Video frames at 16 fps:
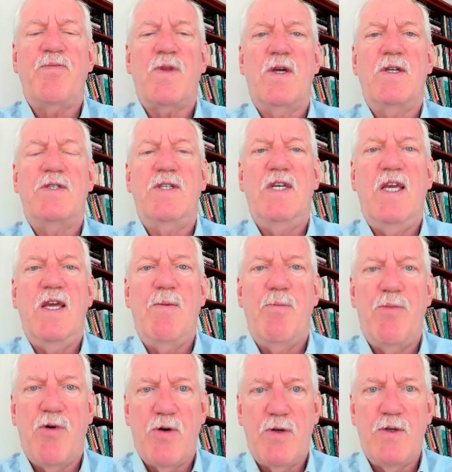is the
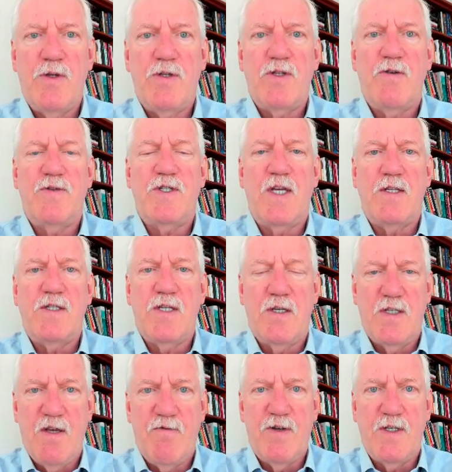importance of
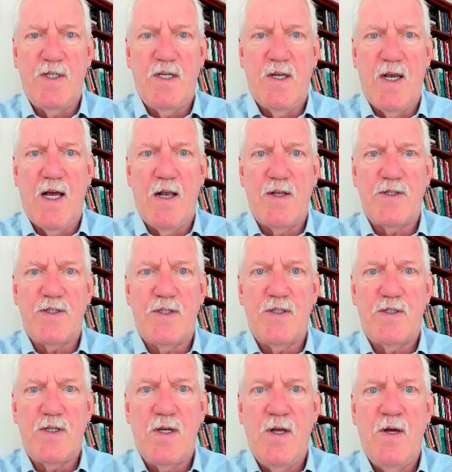sensitivity
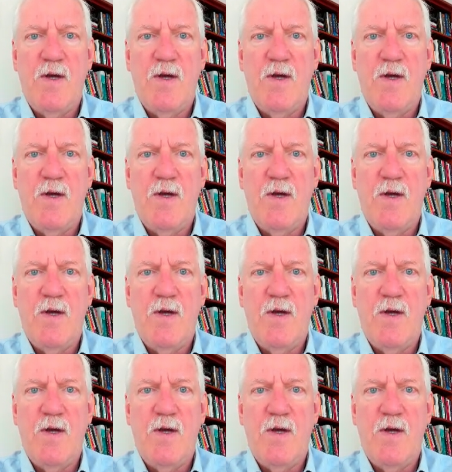analysis.